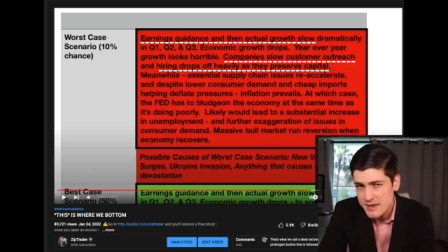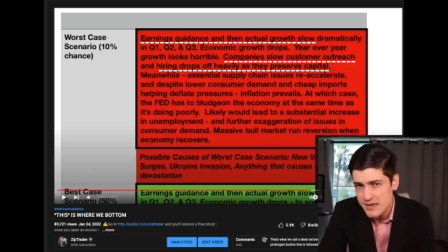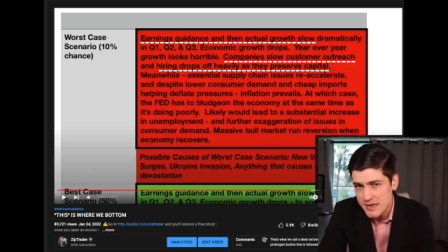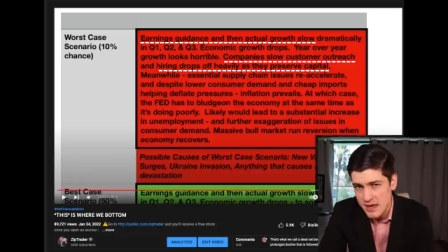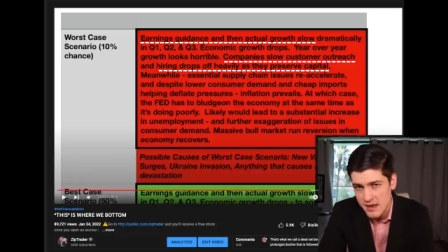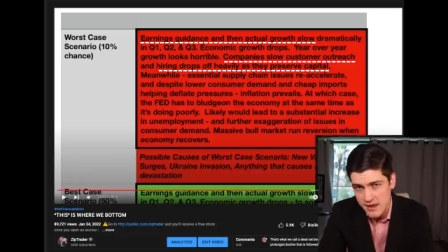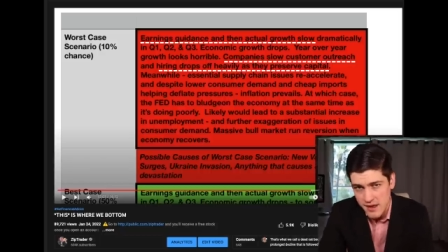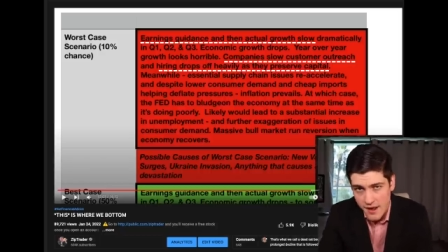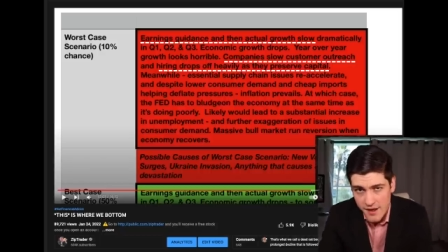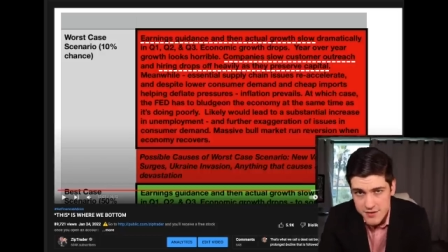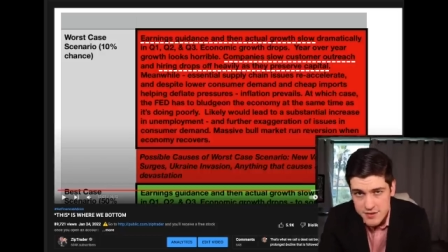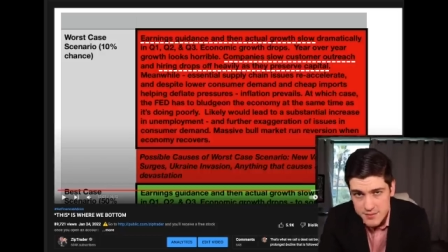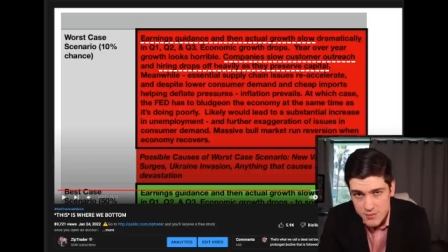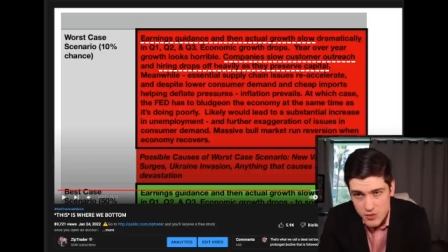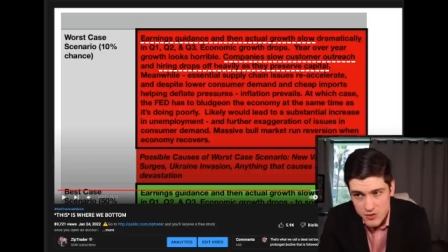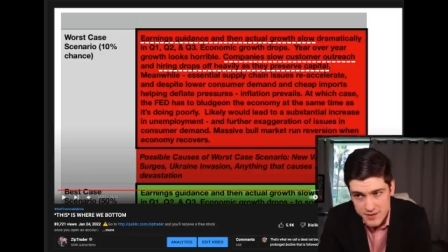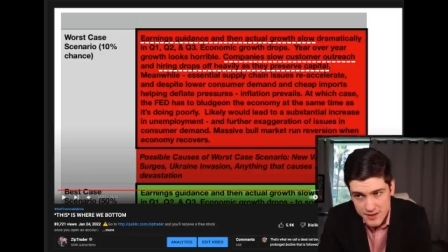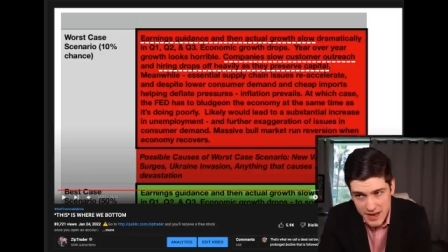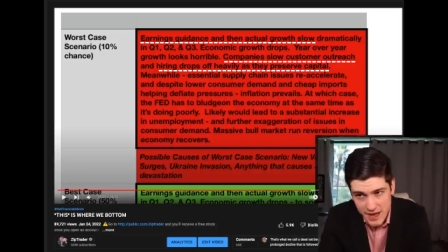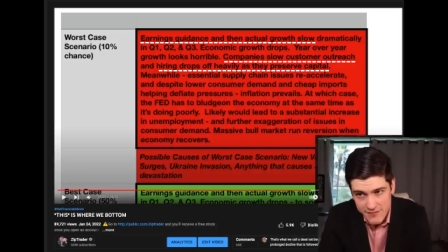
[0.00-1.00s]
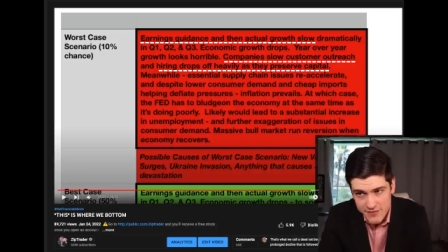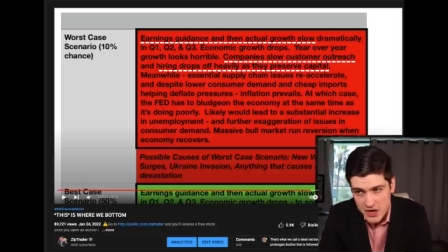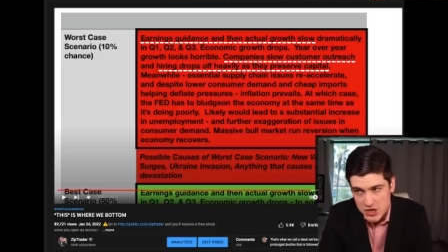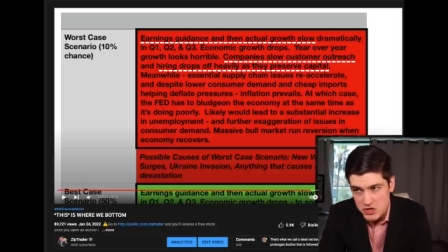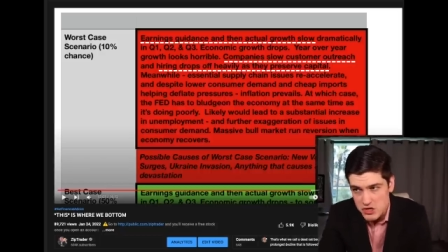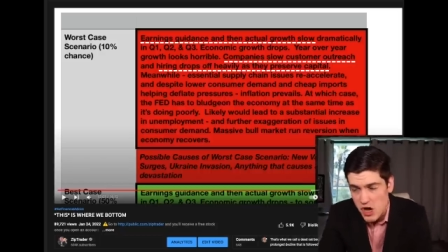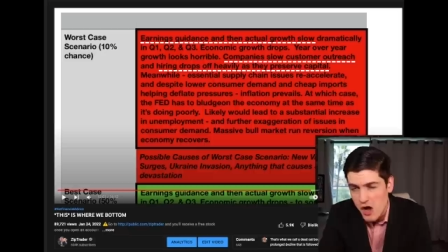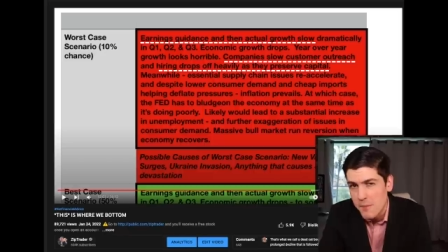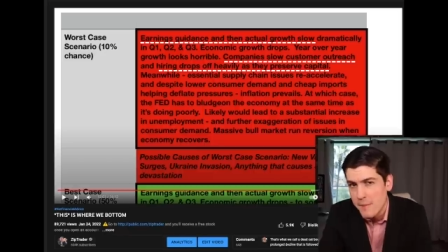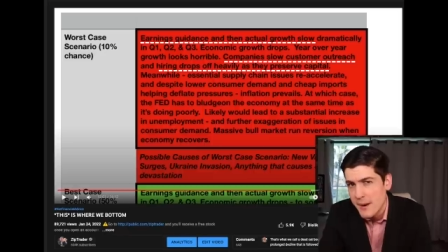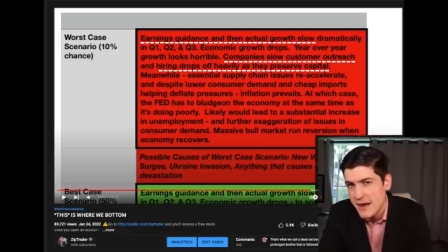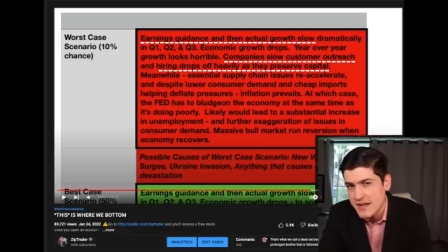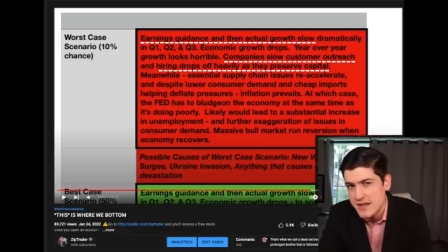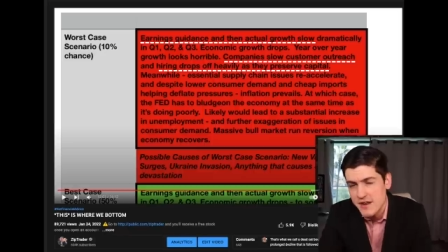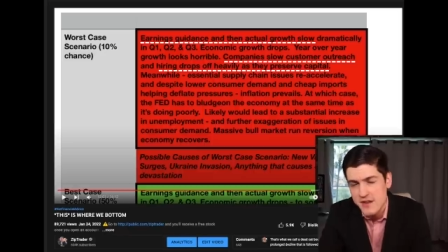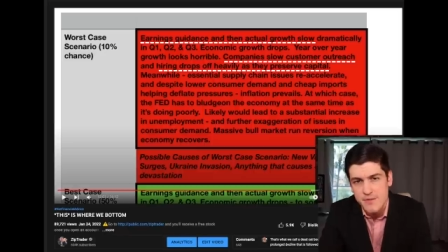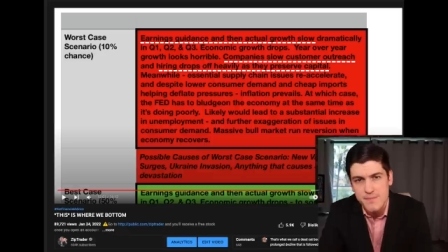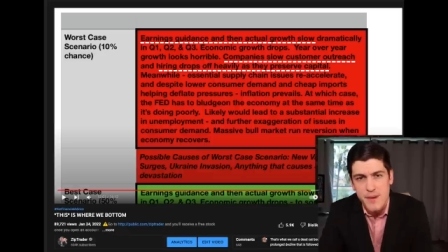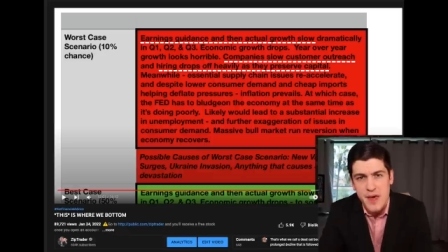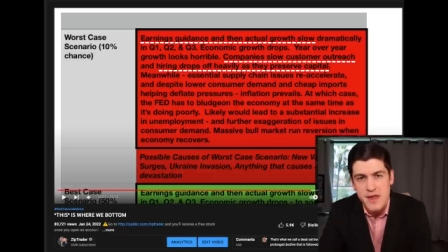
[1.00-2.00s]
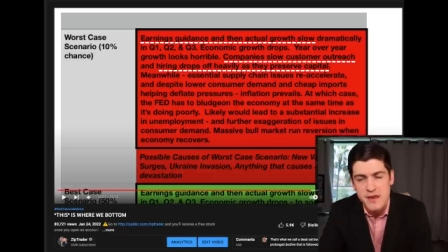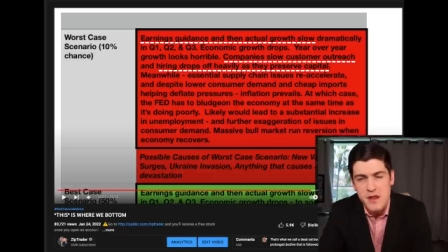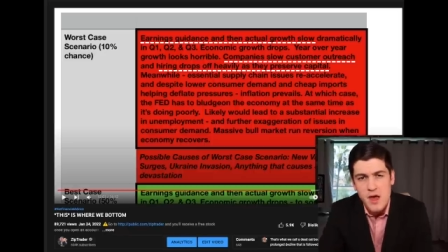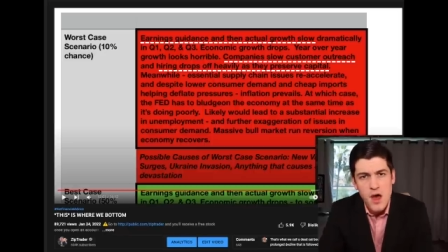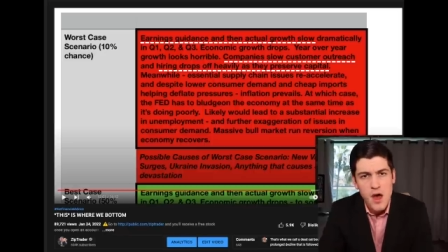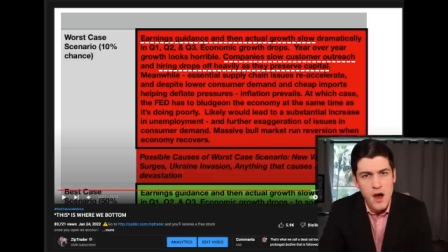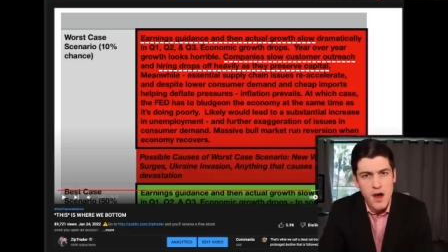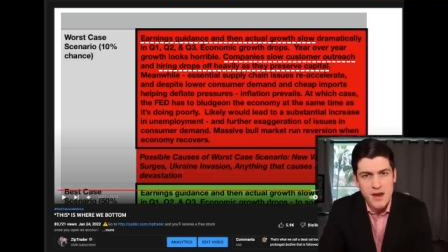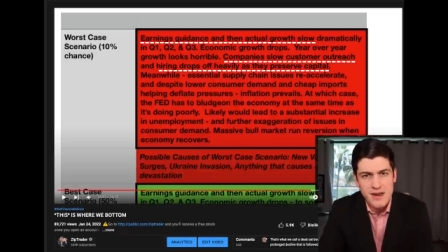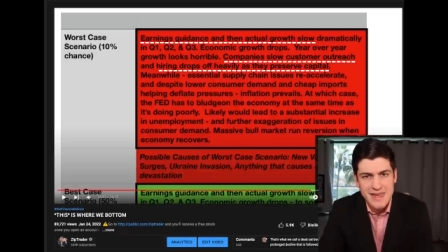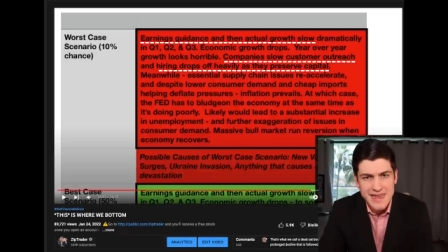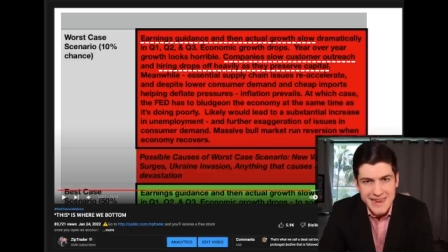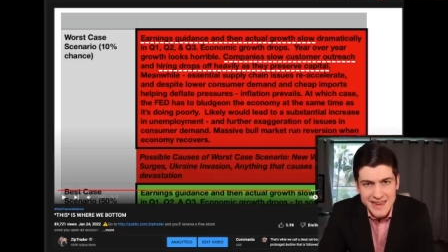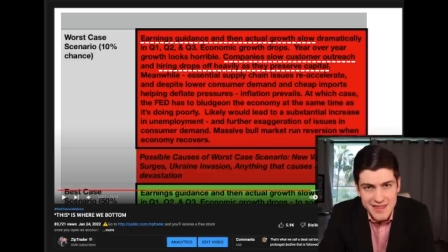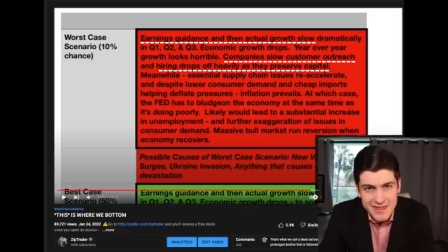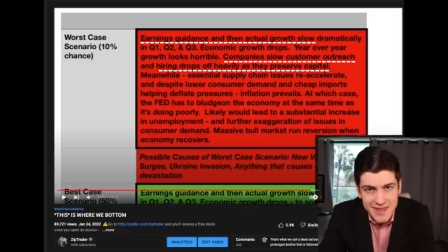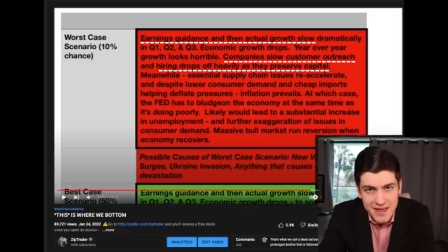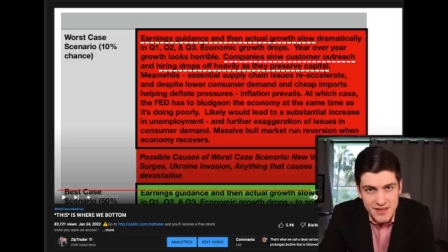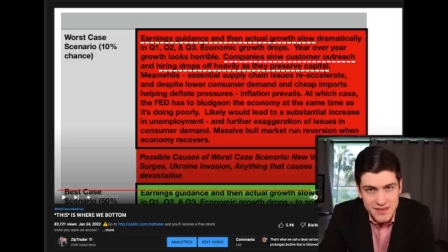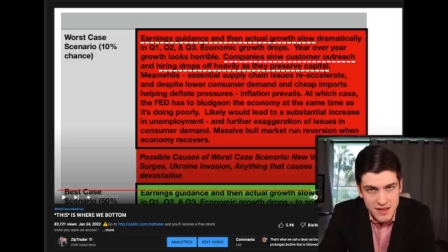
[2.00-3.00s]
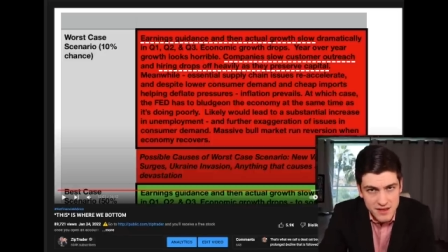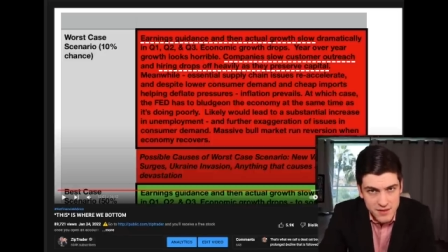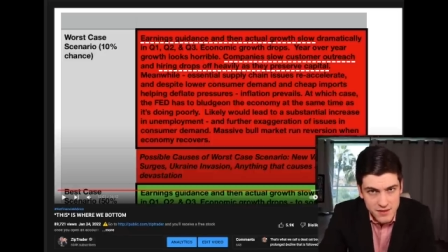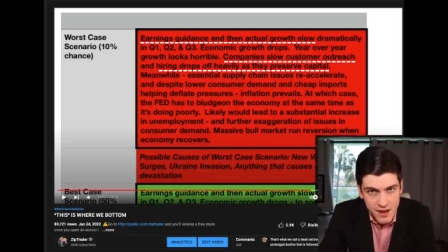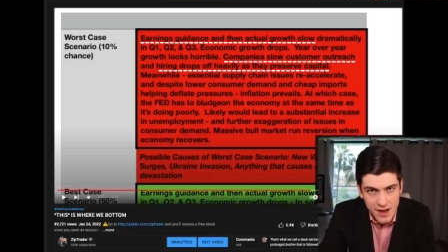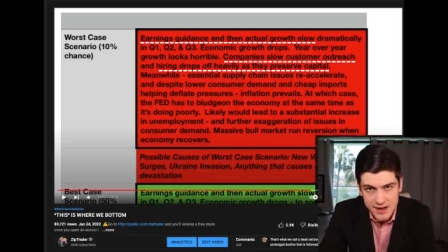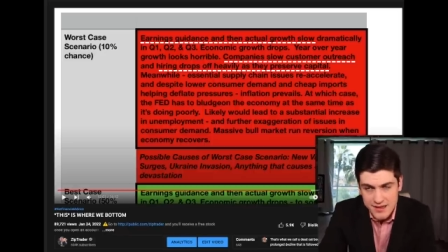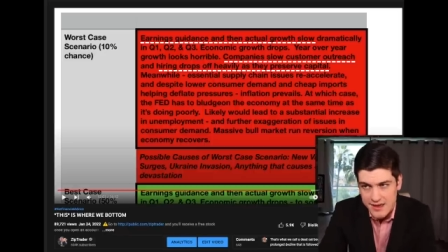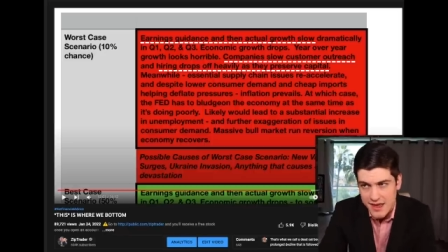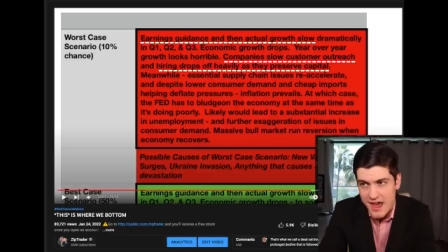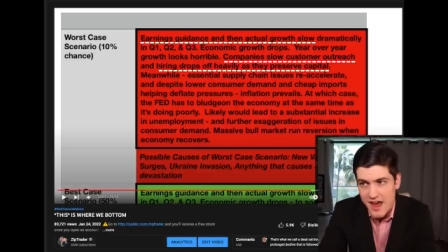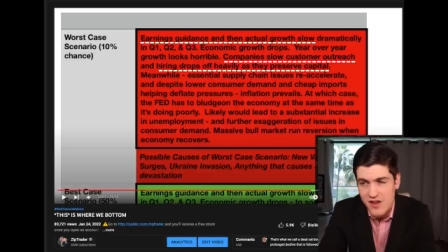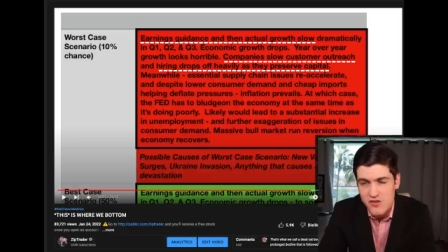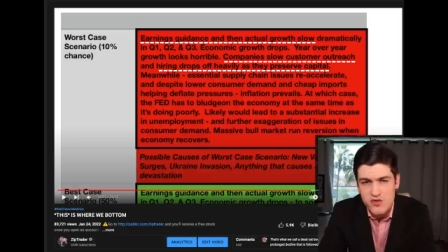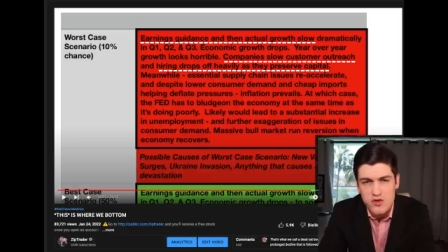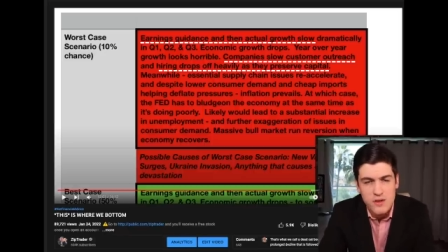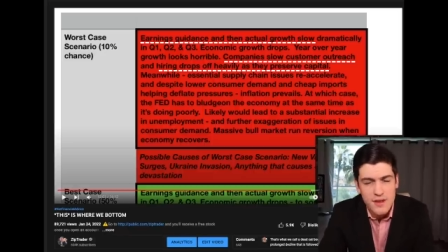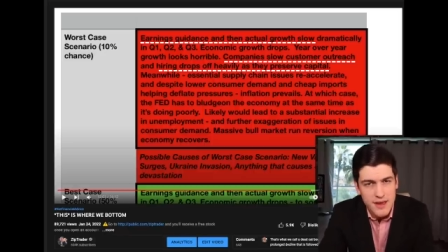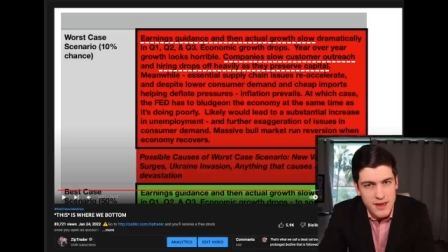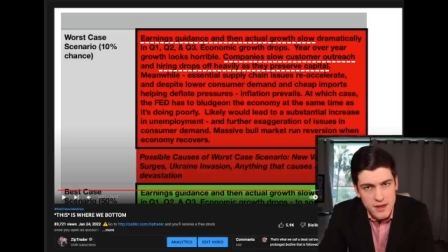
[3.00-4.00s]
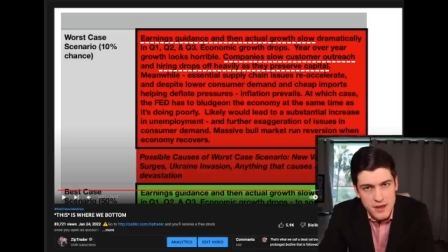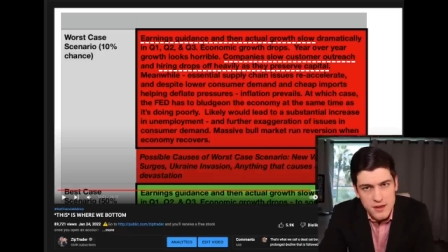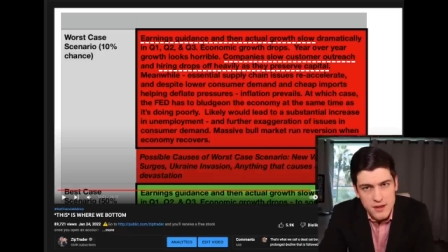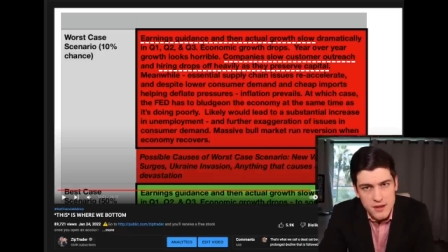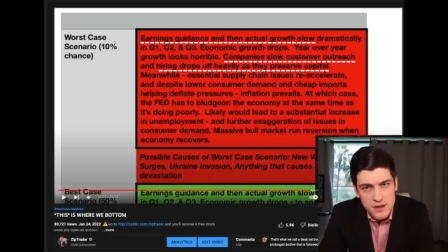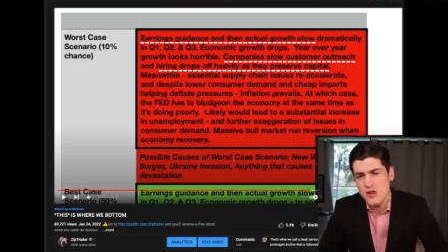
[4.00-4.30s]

to get customers that have like no money to spend on anything that's not gas related.